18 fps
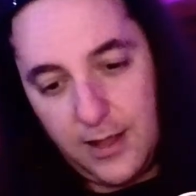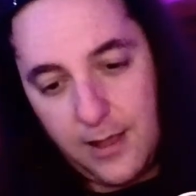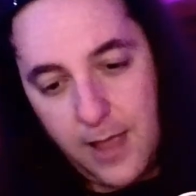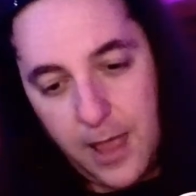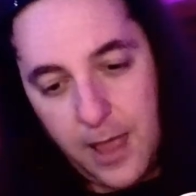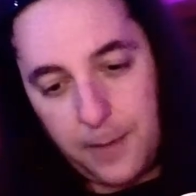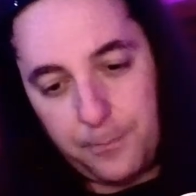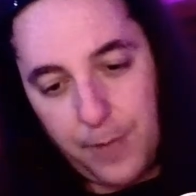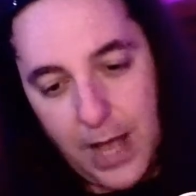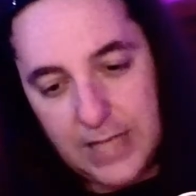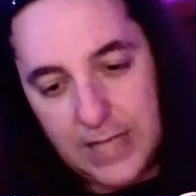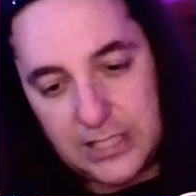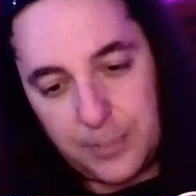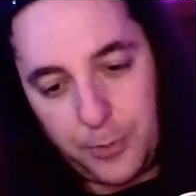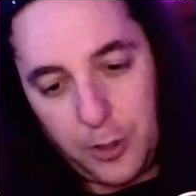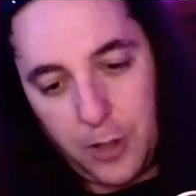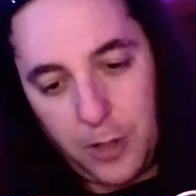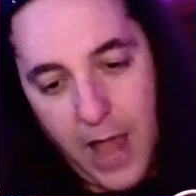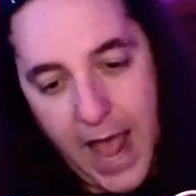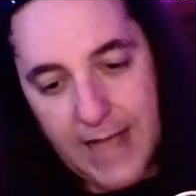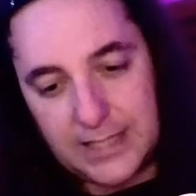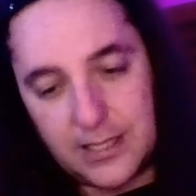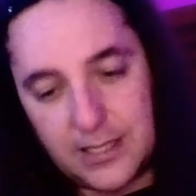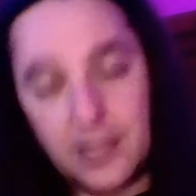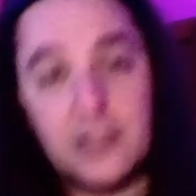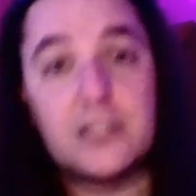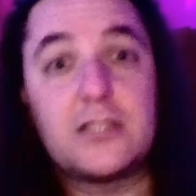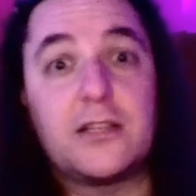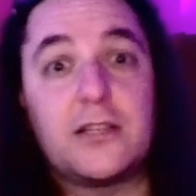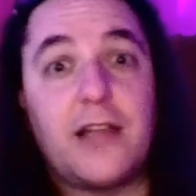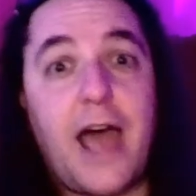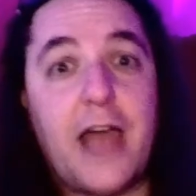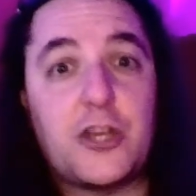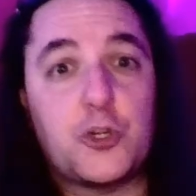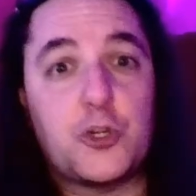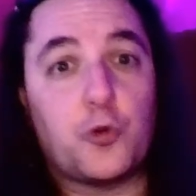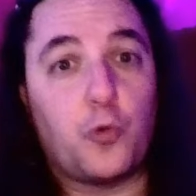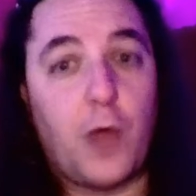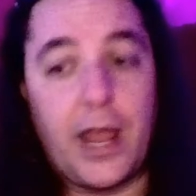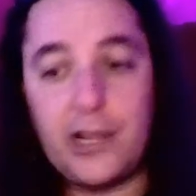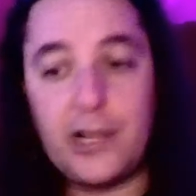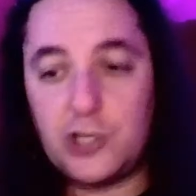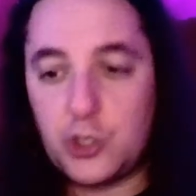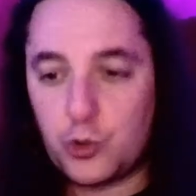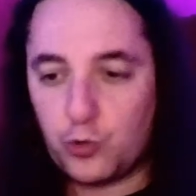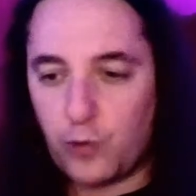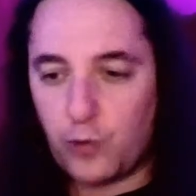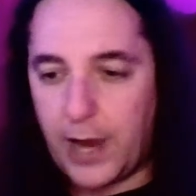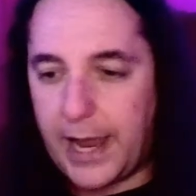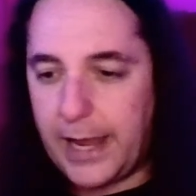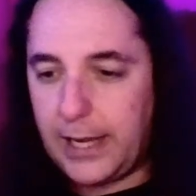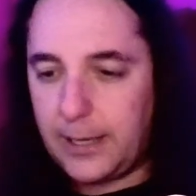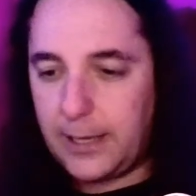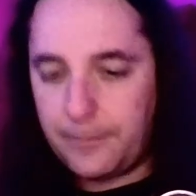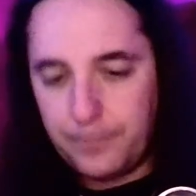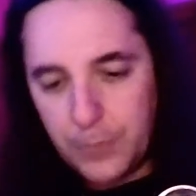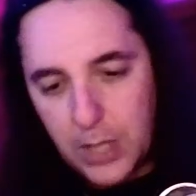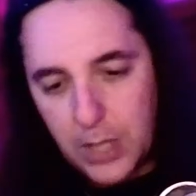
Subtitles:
and possible acid/ranch rain.